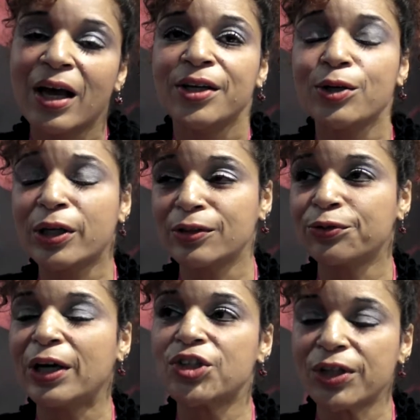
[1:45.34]
You can
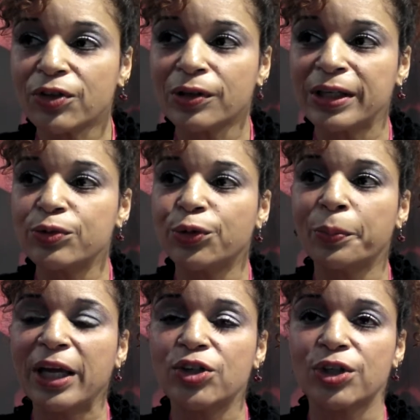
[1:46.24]
find general
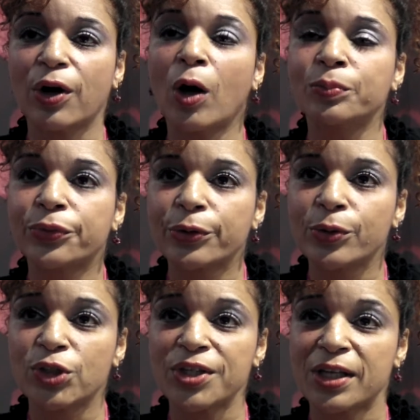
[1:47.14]
information on
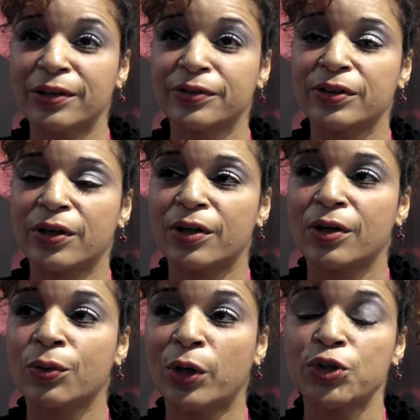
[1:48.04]
Bruges
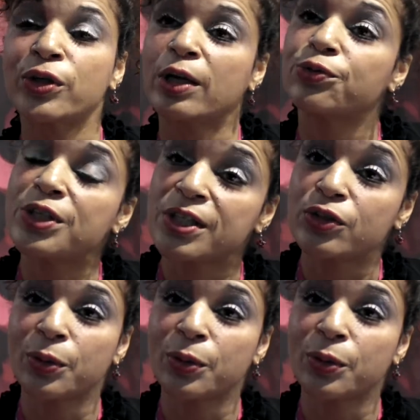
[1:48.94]
and what you can visit,